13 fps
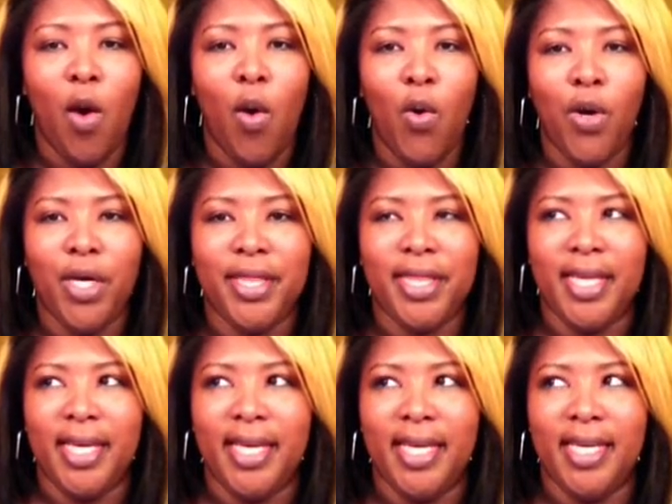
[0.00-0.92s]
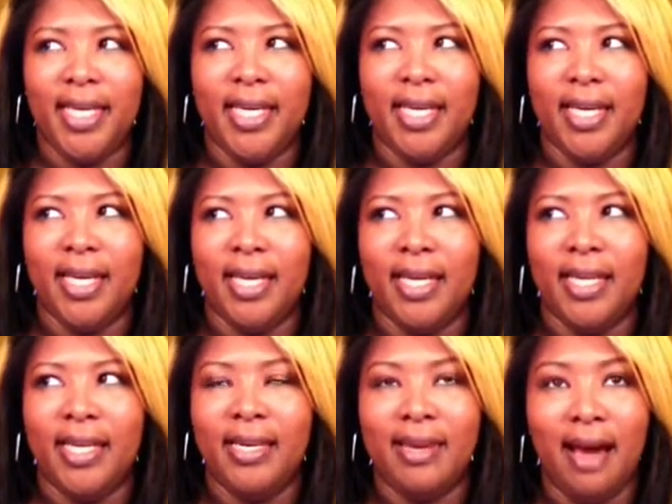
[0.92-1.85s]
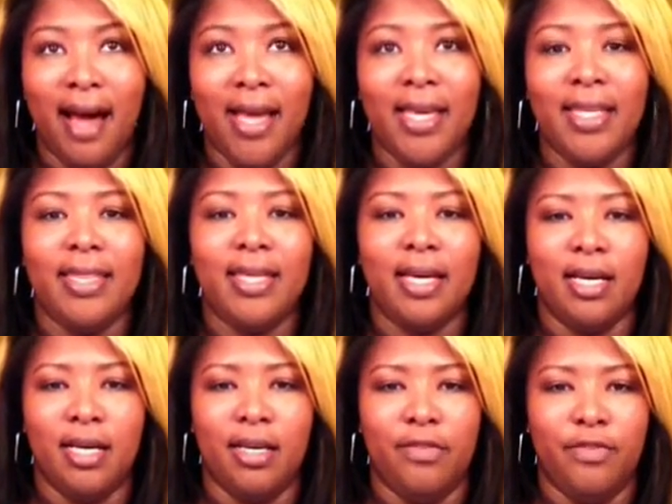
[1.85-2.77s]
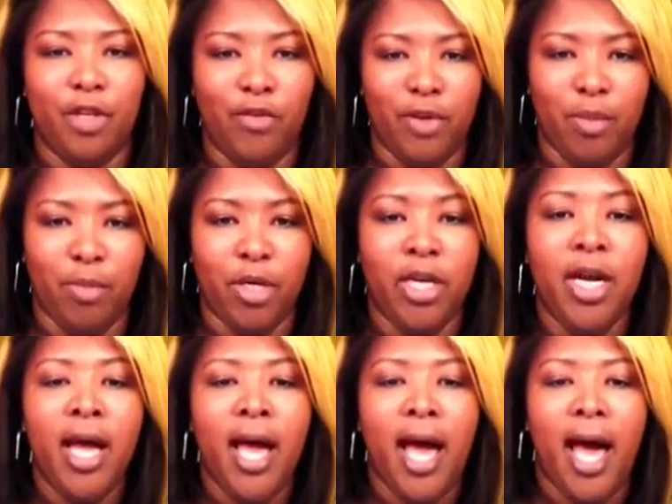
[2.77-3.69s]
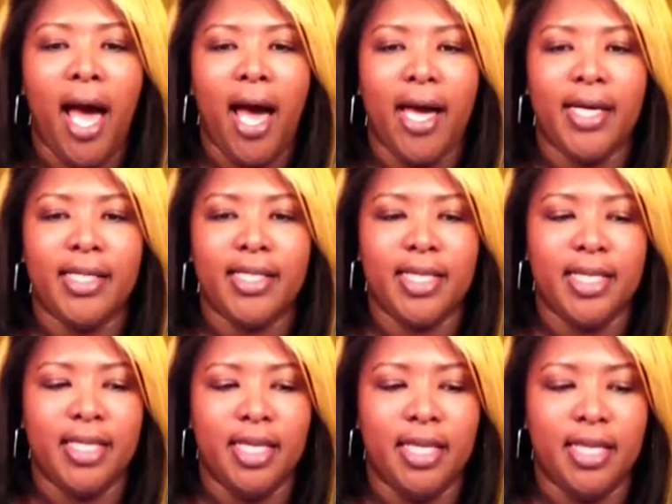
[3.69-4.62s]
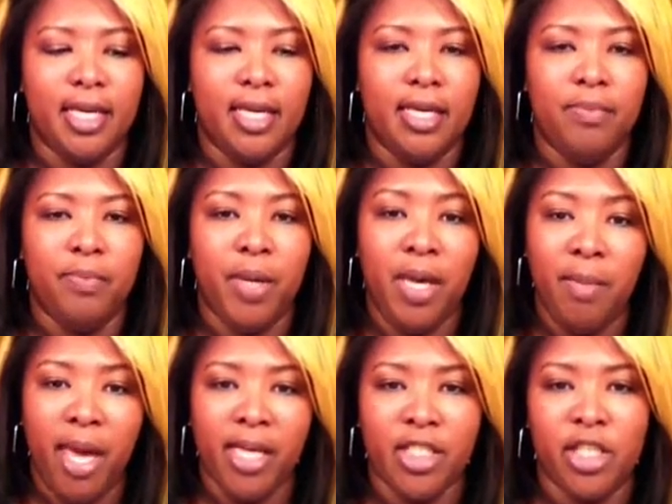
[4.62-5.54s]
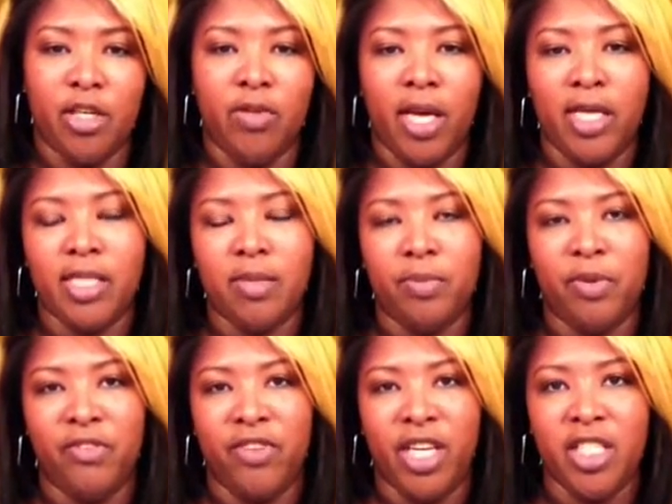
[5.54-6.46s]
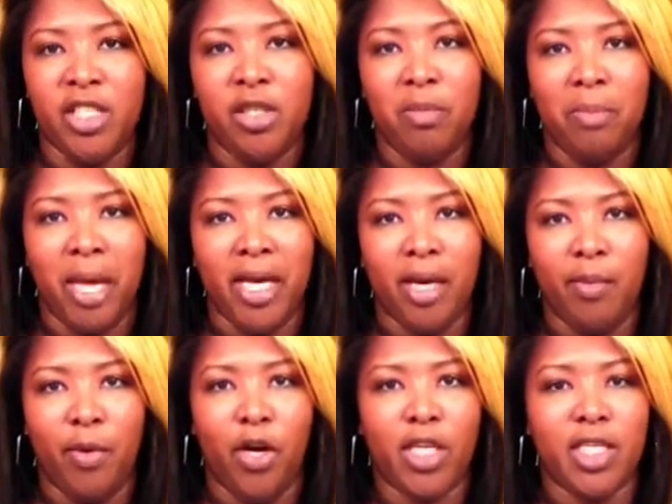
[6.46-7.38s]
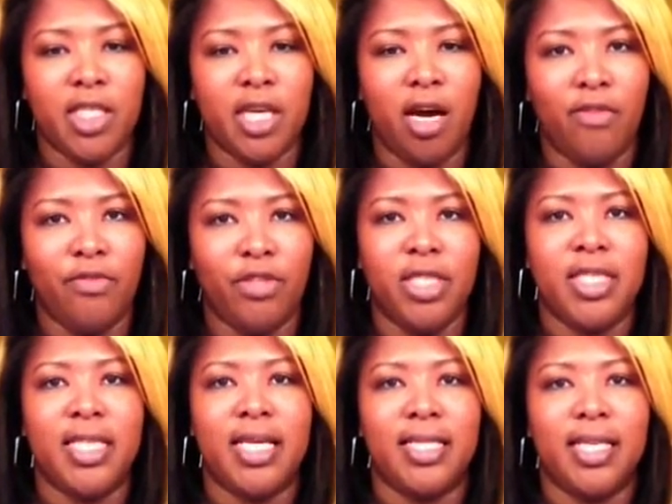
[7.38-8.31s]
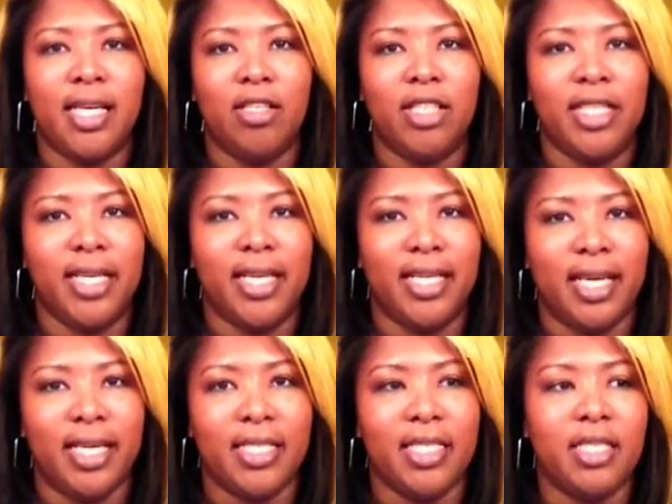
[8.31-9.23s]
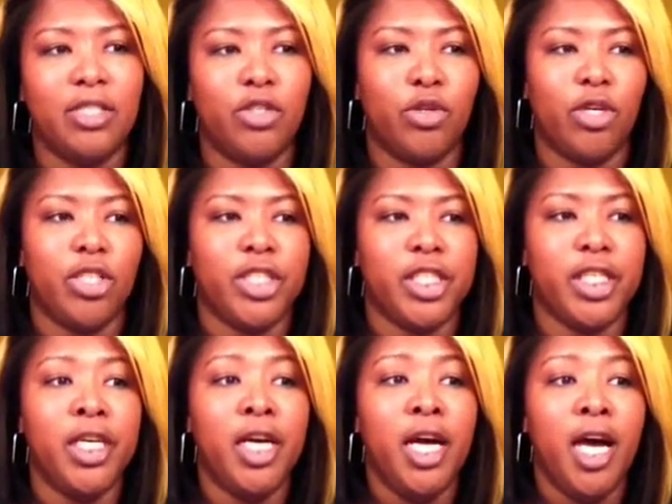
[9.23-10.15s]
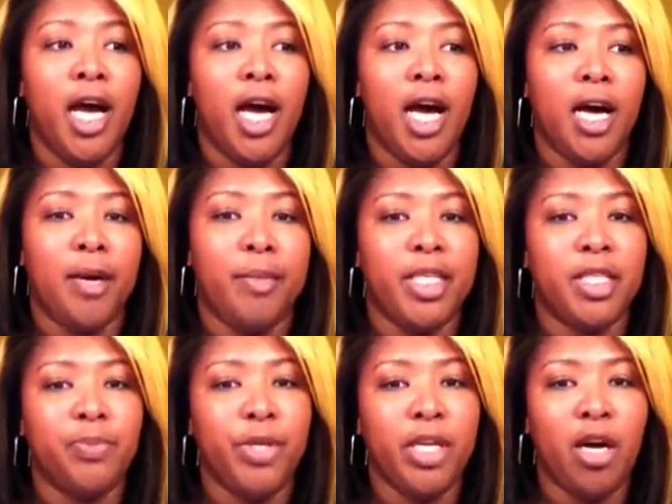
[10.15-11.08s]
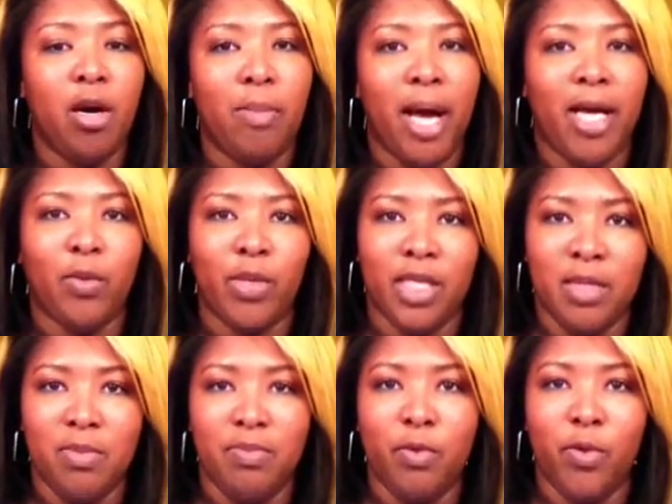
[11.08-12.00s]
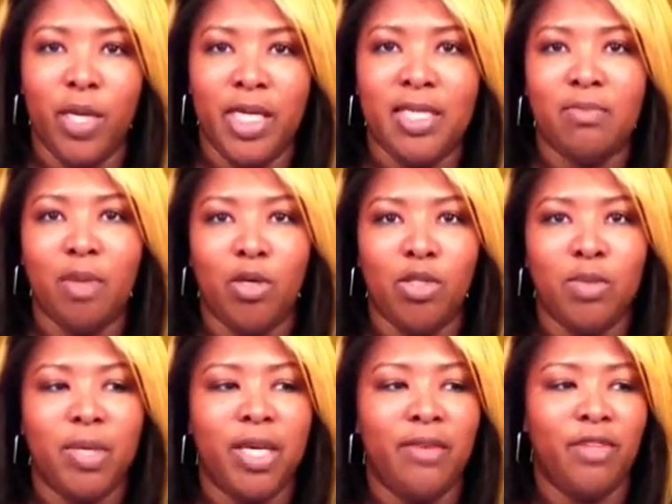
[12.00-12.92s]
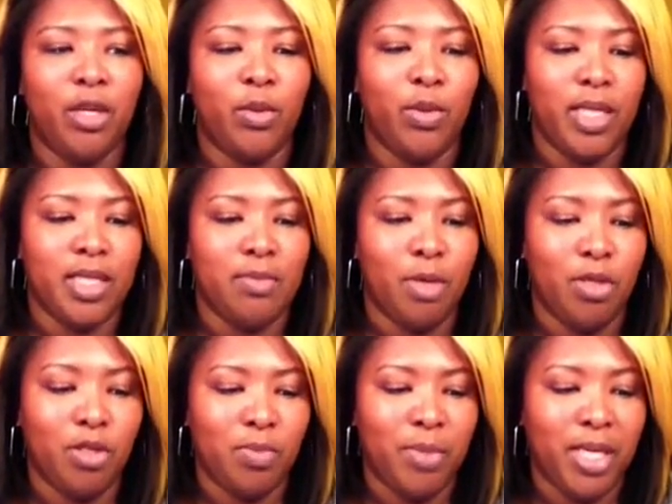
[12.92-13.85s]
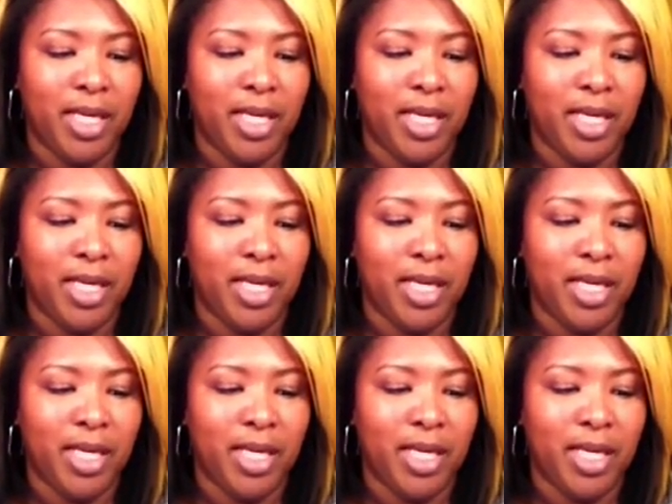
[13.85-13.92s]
the 9th of November, I attended the PMAC show. That's the Professional Makeup Artist Conference that's held in Atlanta, Georgia. It's put on by Gwyneth Mosby of the Gwyneth Mosby